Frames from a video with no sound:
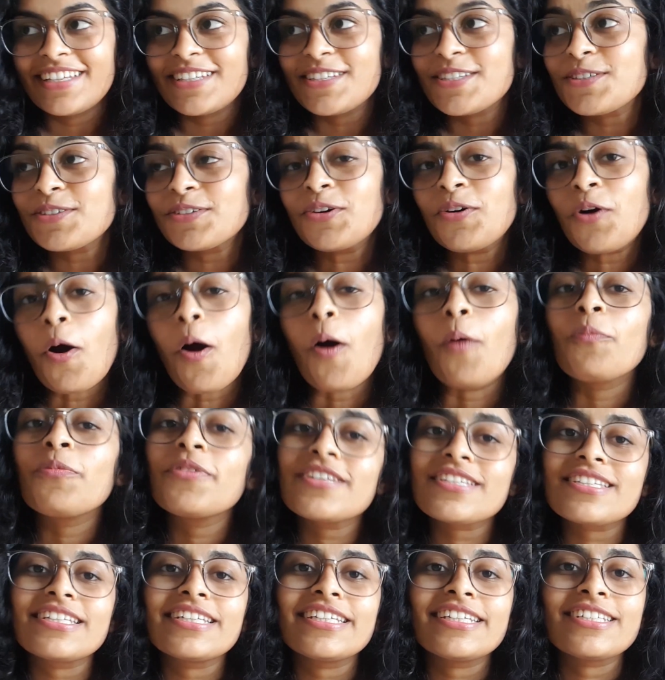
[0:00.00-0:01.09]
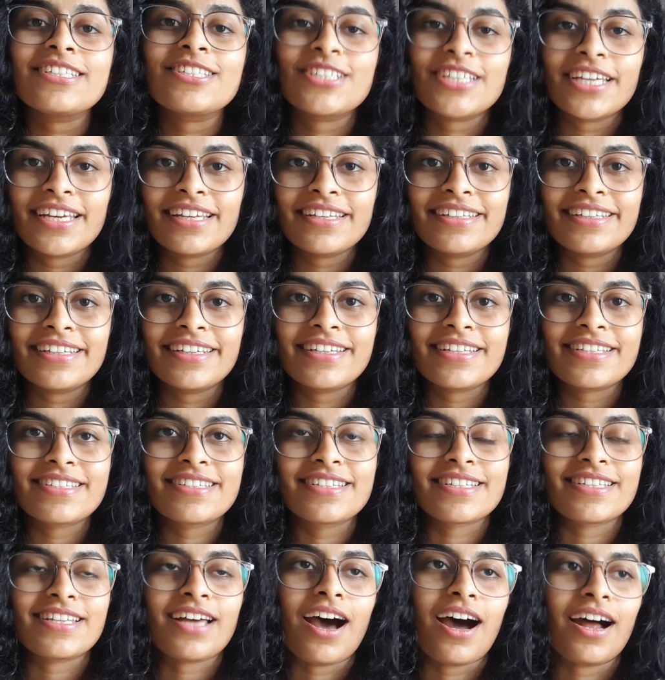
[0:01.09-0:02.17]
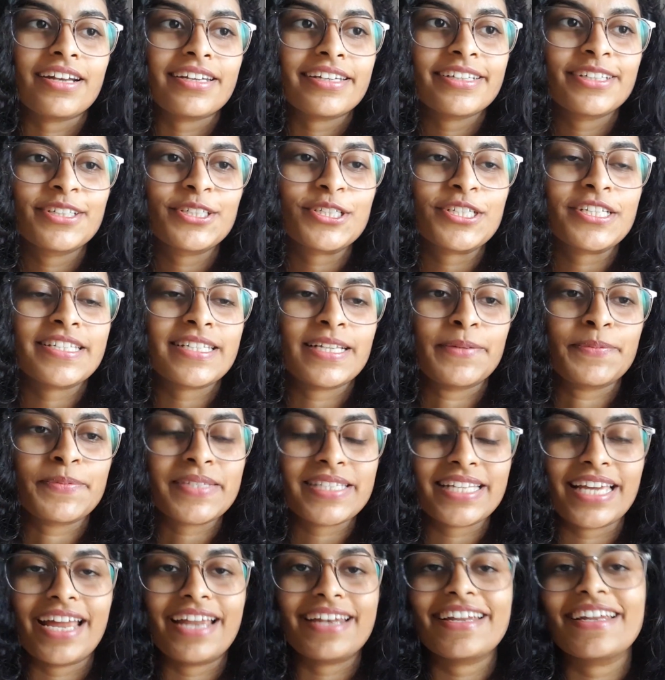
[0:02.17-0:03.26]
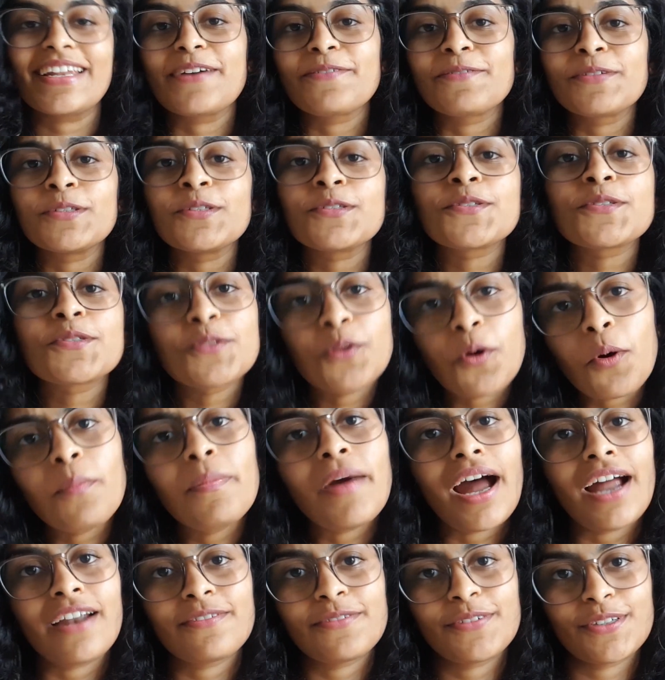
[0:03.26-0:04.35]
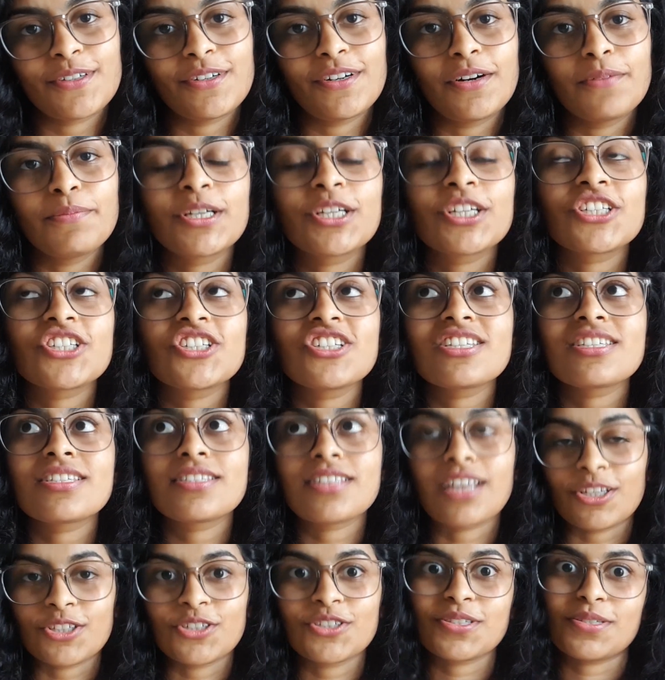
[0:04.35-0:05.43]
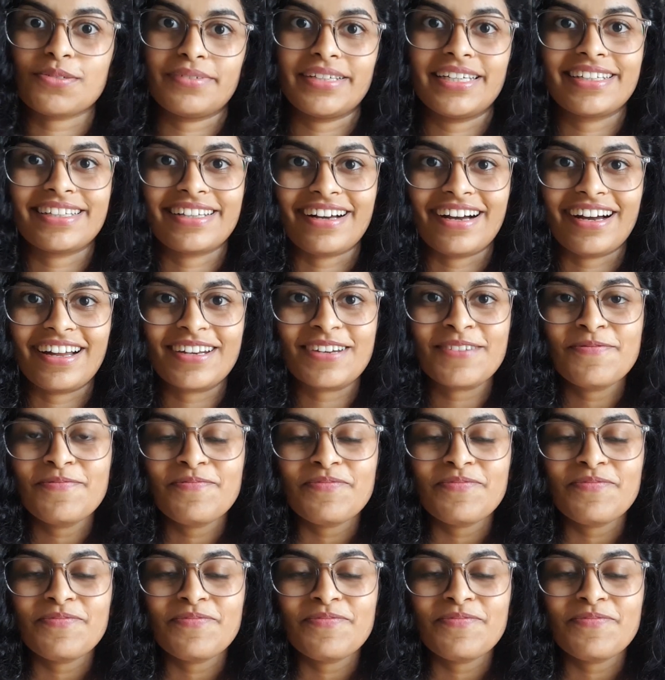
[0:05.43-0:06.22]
So obviously Jane is disheartened, she's upset, and I feel so bad for her because she's such a sweetheart.